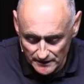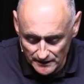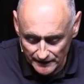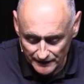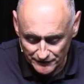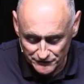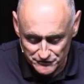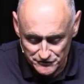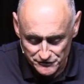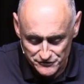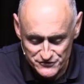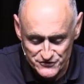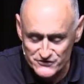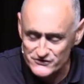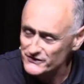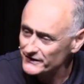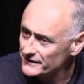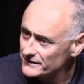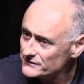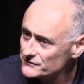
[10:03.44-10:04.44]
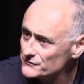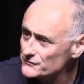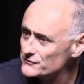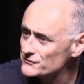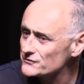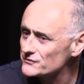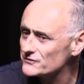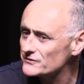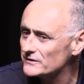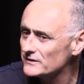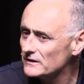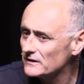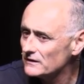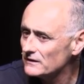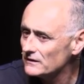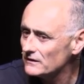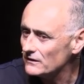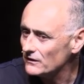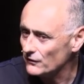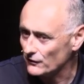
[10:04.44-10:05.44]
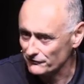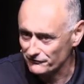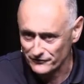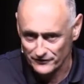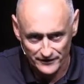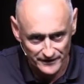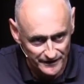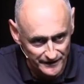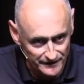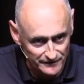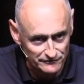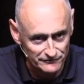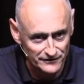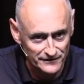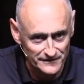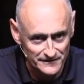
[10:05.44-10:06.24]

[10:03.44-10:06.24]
and your sins are forgiven.